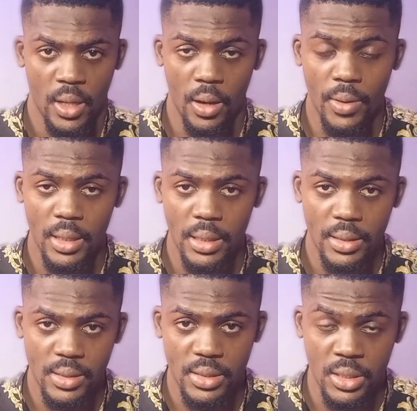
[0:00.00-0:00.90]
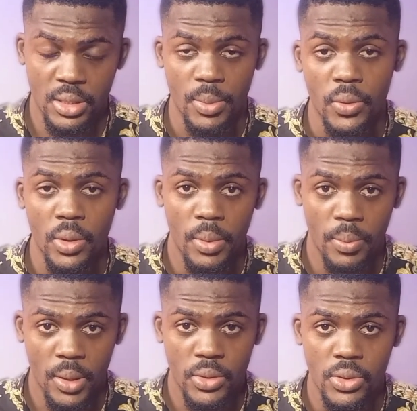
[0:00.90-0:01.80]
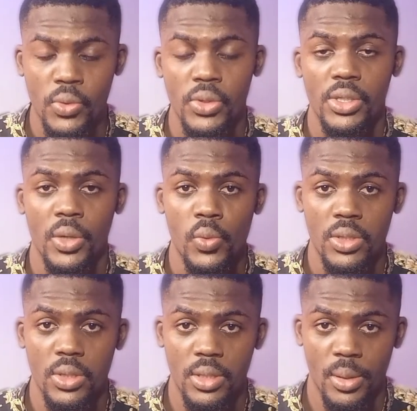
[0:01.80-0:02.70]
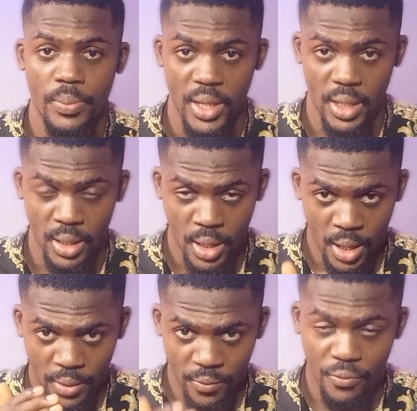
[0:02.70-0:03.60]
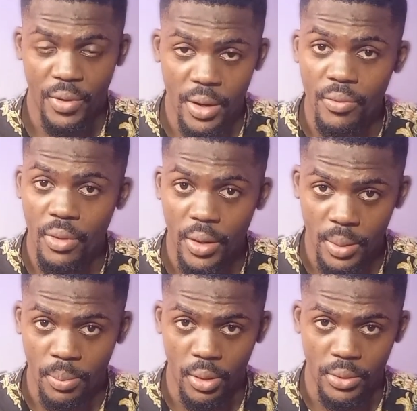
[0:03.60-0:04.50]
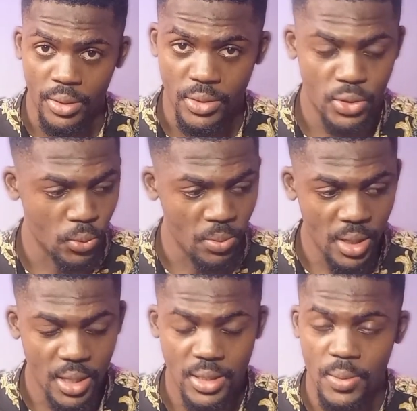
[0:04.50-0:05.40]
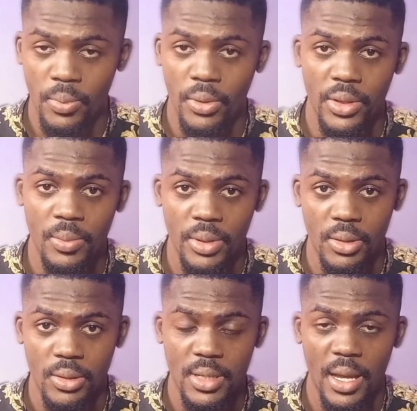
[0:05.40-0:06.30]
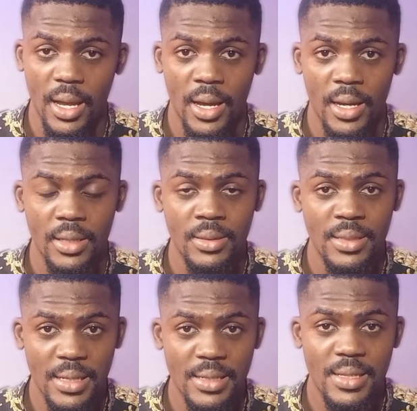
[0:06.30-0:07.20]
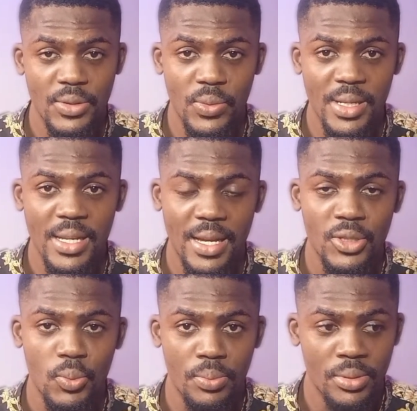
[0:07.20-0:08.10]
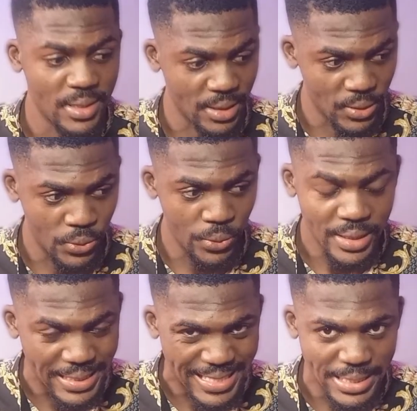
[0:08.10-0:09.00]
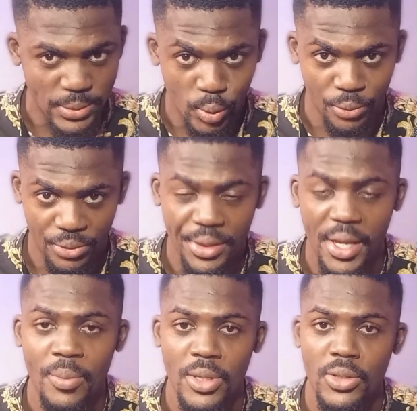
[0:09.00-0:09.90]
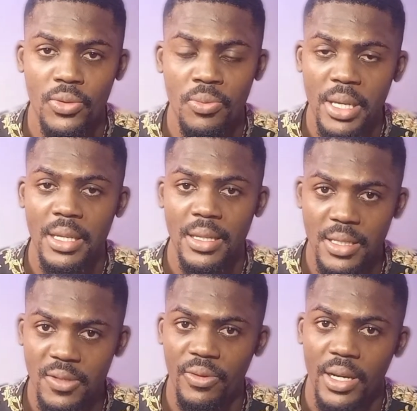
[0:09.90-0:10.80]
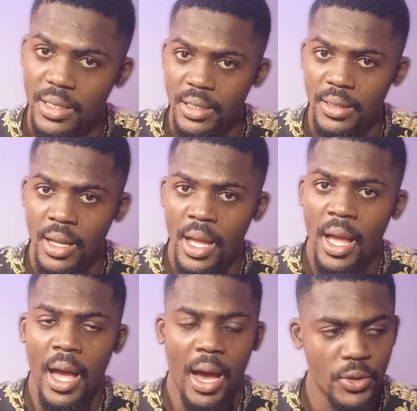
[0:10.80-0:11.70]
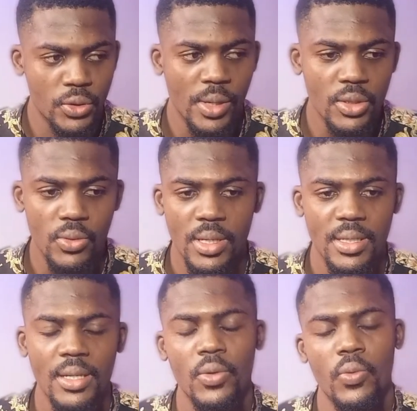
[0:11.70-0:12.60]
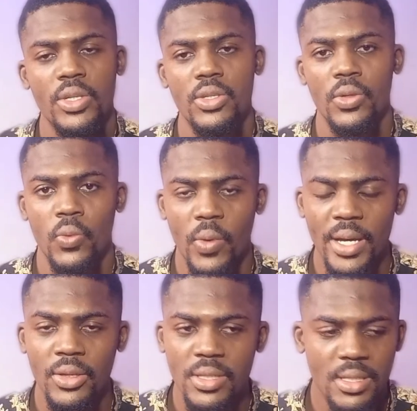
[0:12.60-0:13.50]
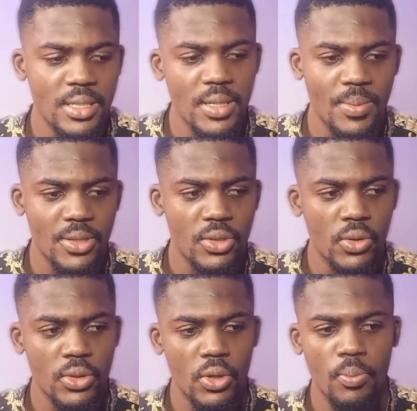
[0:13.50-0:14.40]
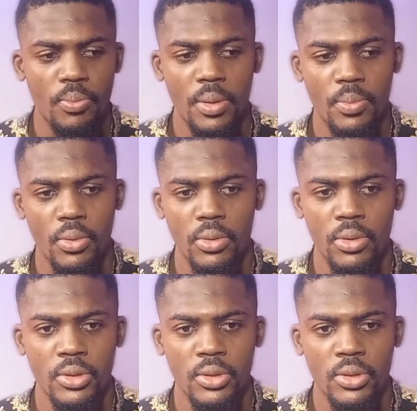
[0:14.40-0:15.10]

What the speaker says: All right, ladies and gentlemen, what I'm about to do is share with you something very, very important. To me, it's important because I necessarily had to put a great deal of time into making this finding. I was trying to answer the question, why does it seem as though some people